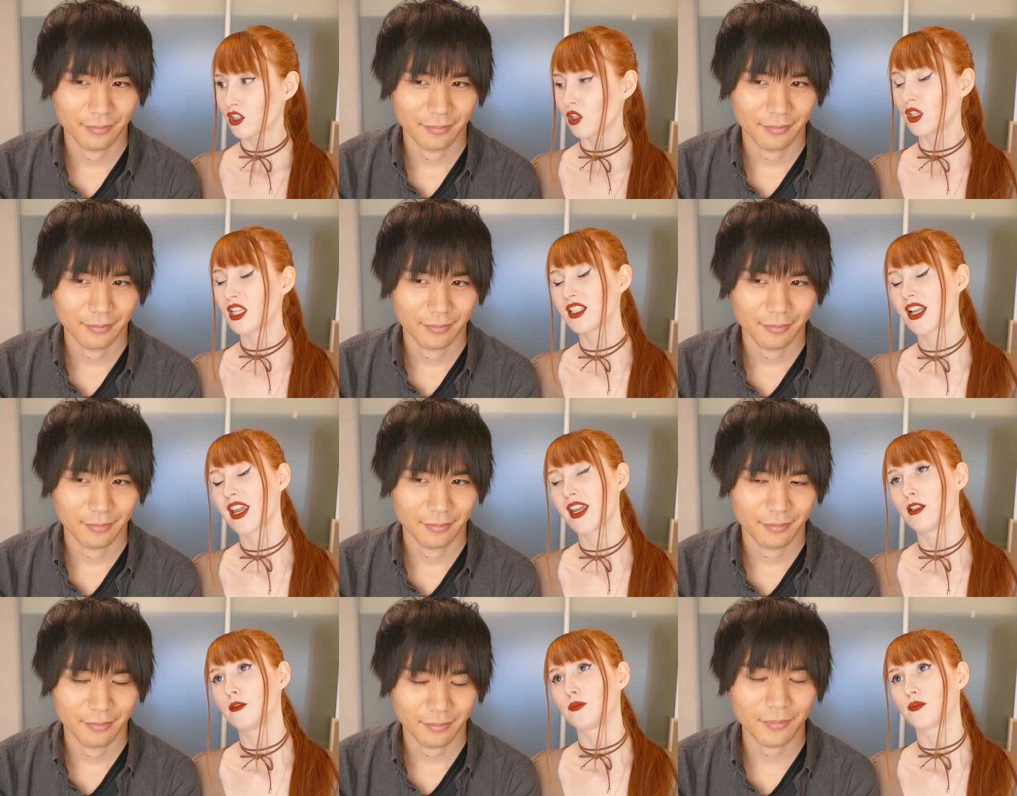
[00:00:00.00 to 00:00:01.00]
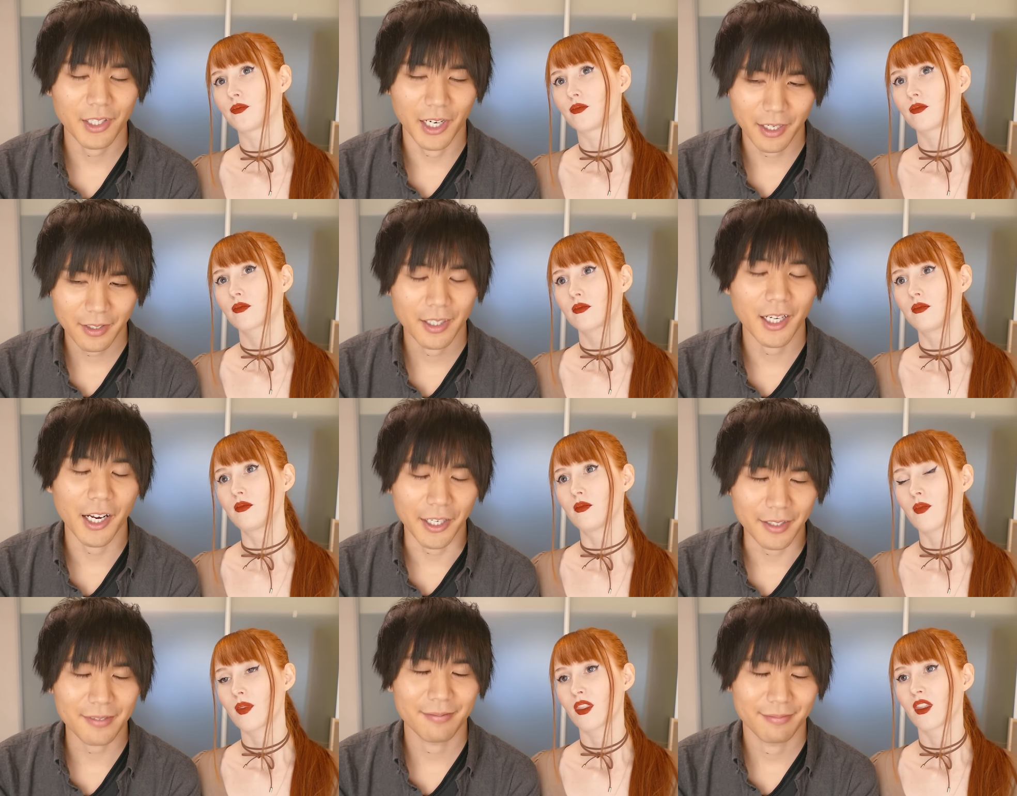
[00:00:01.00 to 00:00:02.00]
Speaker 1: So, let's say.
Speaker 2: Okay, I got
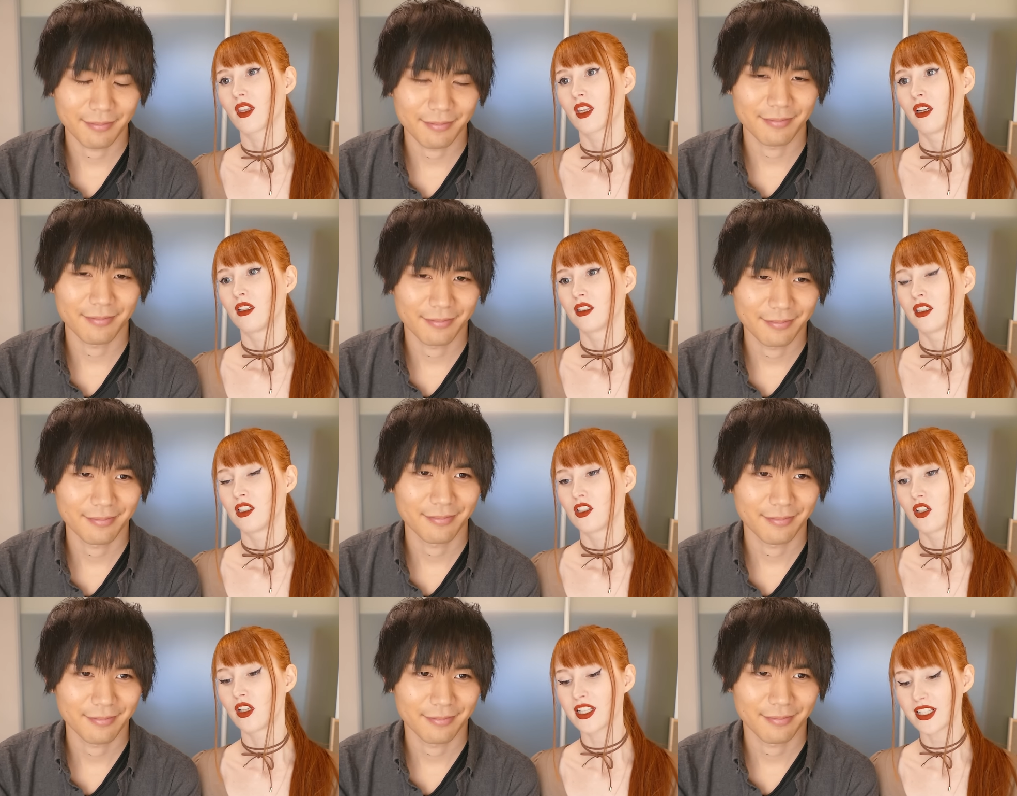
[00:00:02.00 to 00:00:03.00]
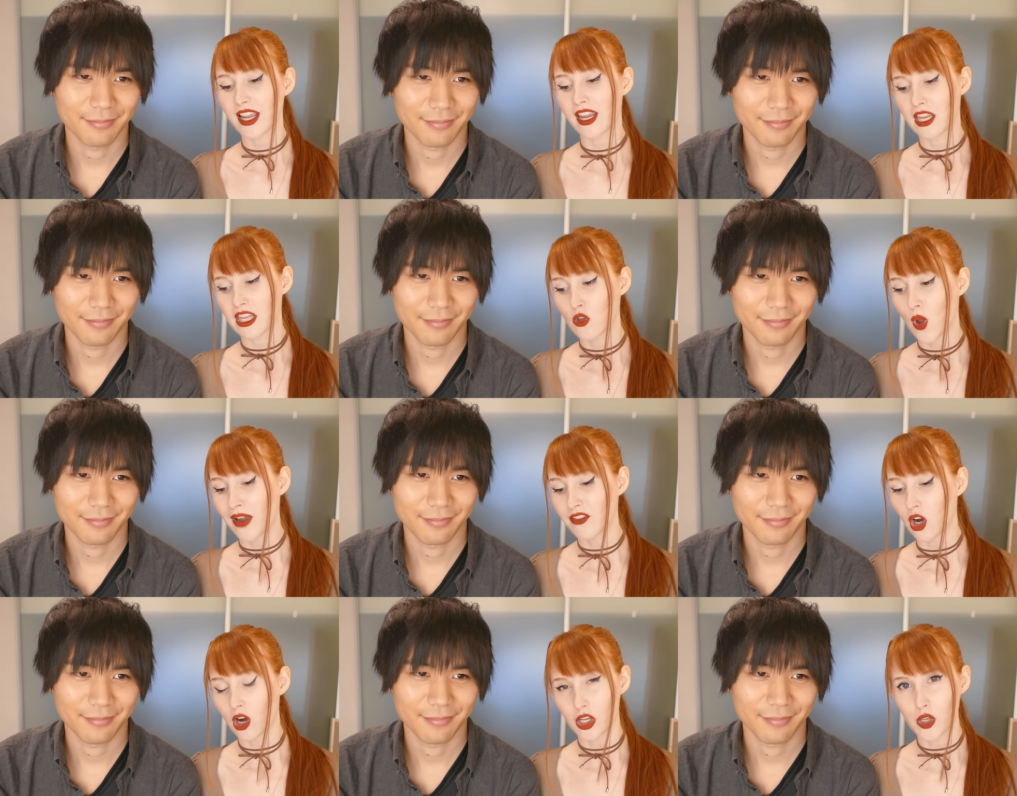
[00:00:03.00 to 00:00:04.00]
it.
Speaker 1: So, let's say you have an
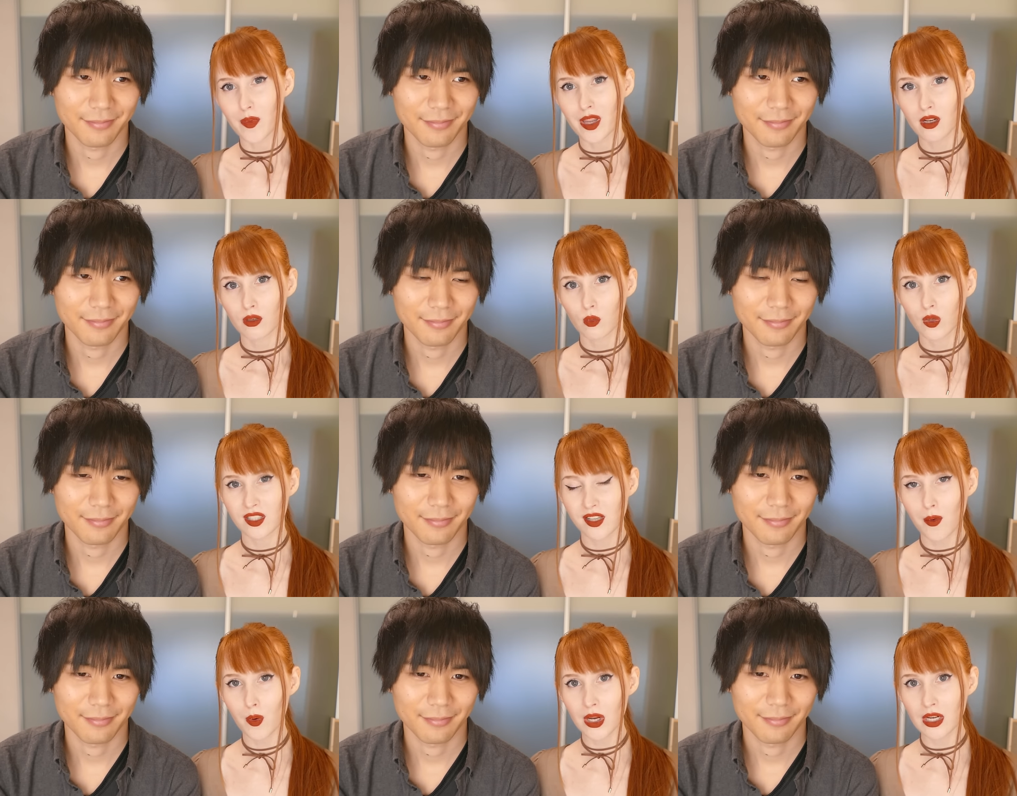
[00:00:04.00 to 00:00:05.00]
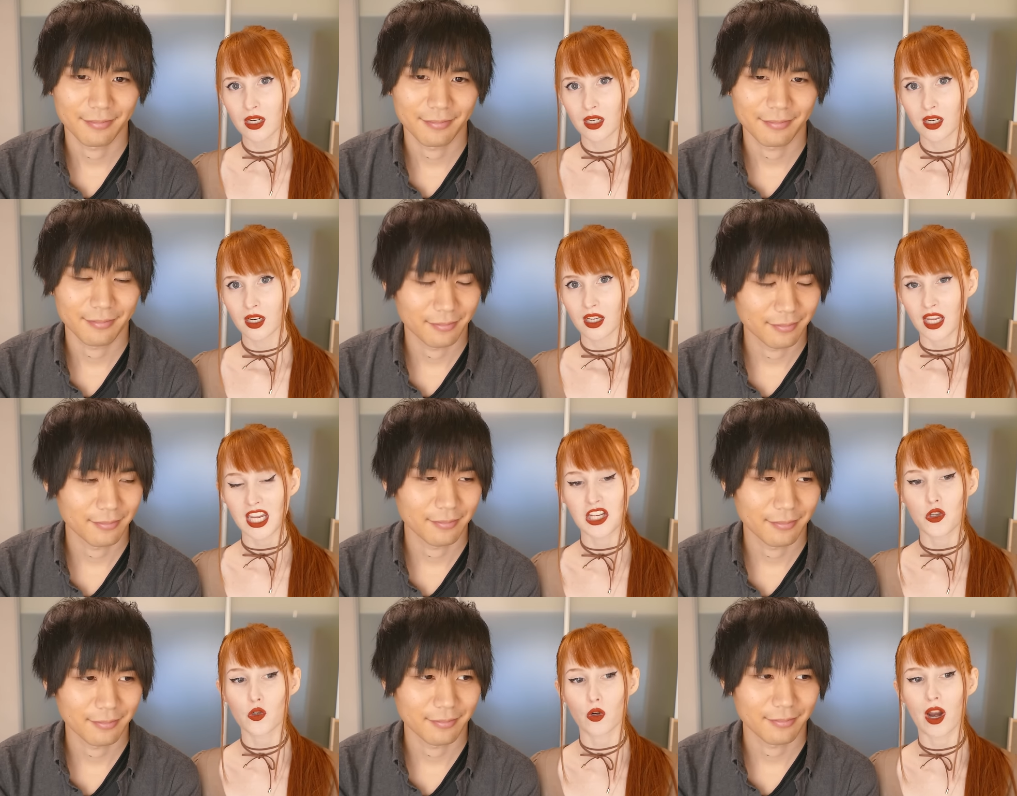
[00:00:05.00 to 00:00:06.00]
argument with someone
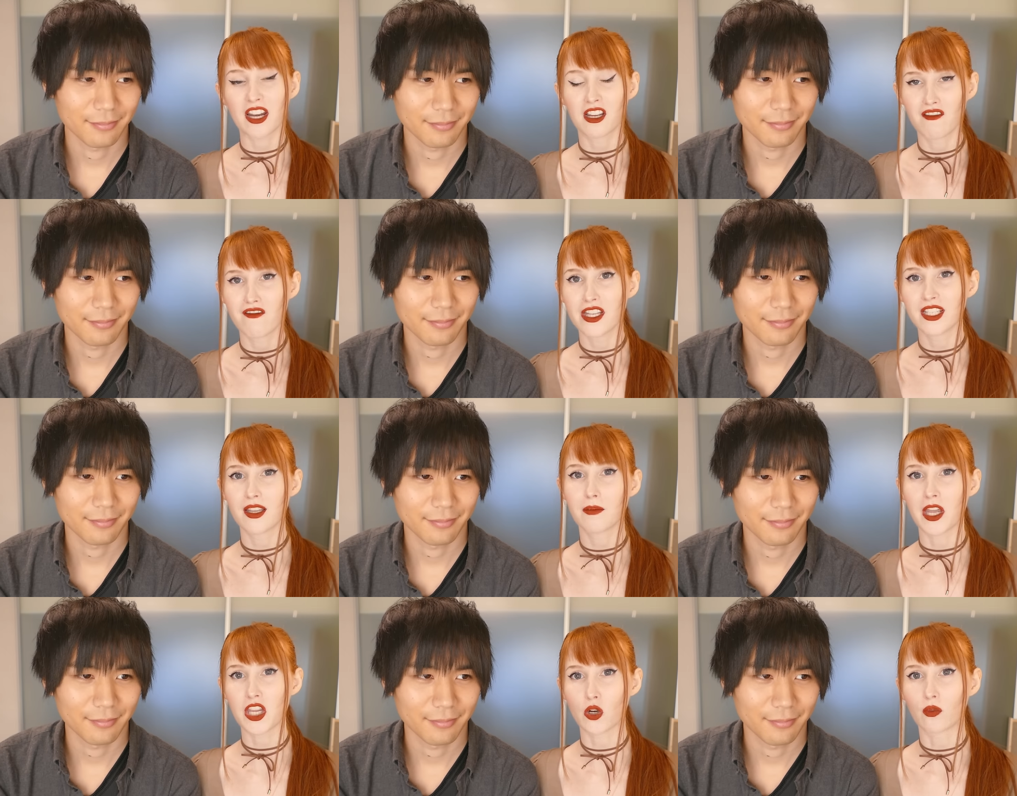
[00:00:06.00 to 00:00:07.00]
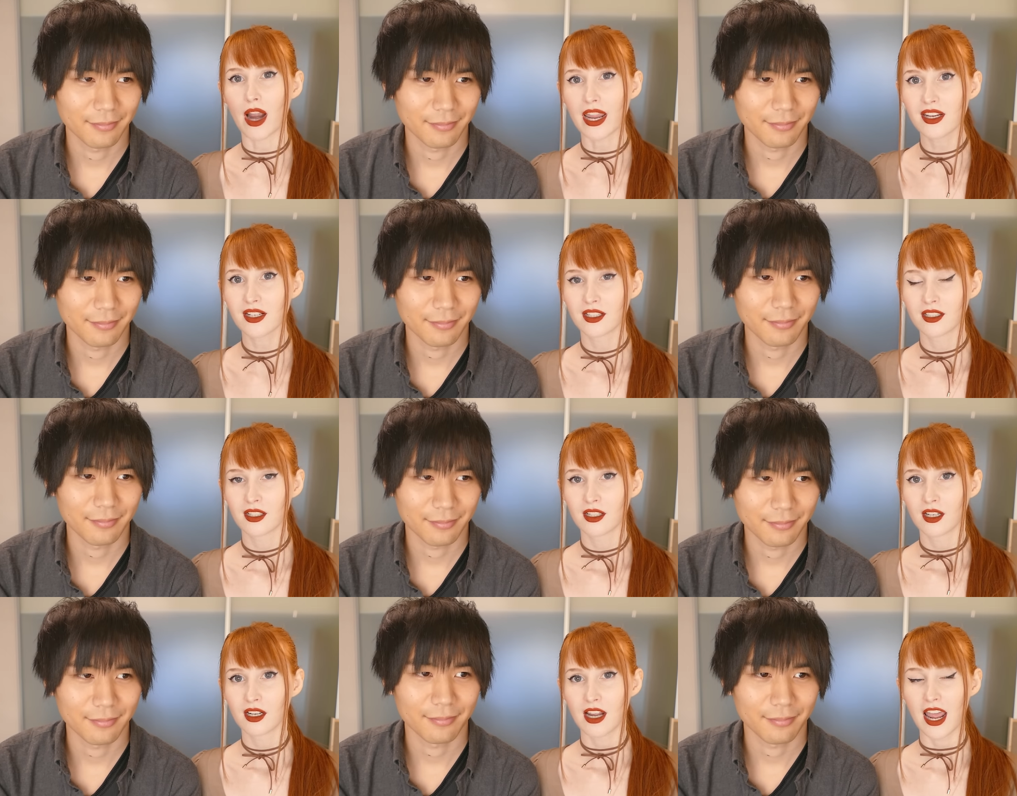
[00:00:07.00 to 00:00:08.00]
and you try to convince them that you're right,
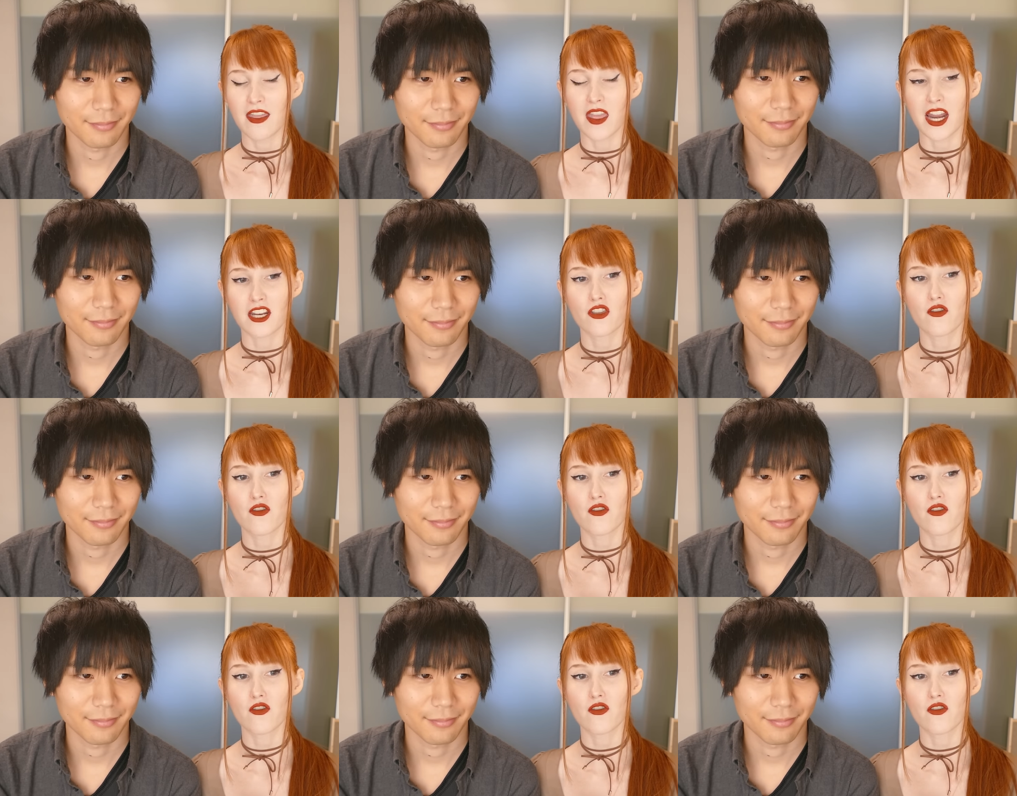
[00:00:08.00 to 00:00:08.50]
and then